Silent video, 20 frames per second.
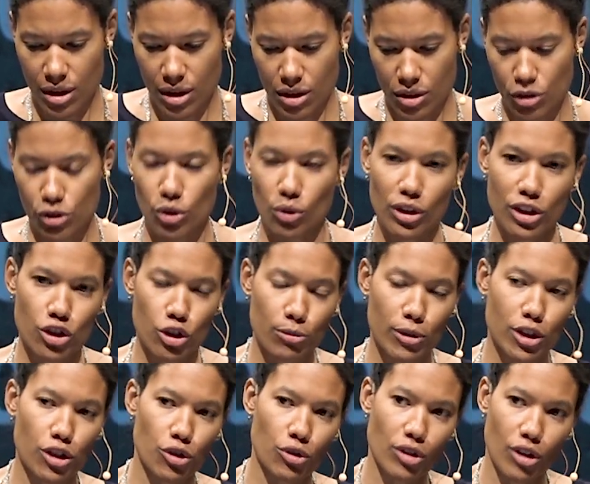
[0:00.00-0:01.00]
There's only so
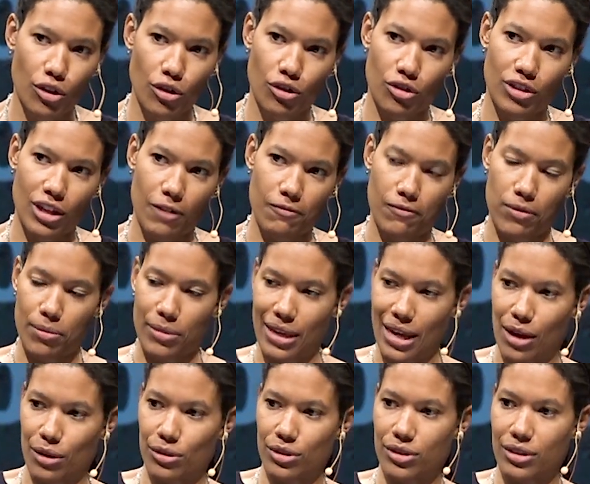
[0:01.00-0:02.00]
much you can understand from the
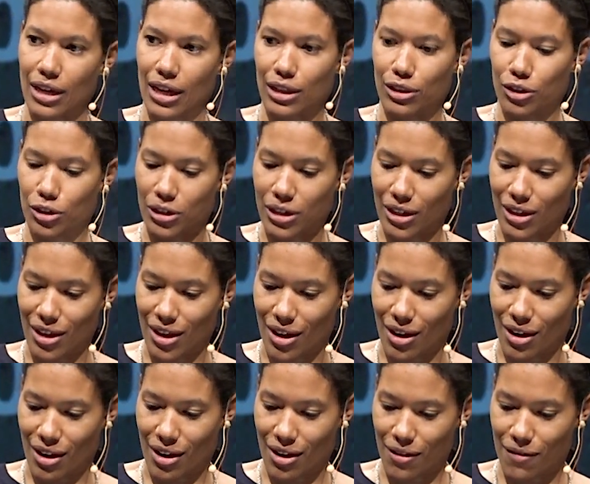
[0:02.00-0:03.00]
outside looking
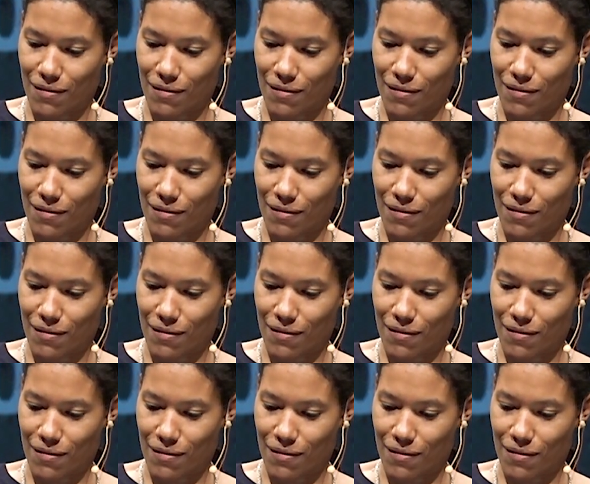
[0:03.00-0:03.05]
in.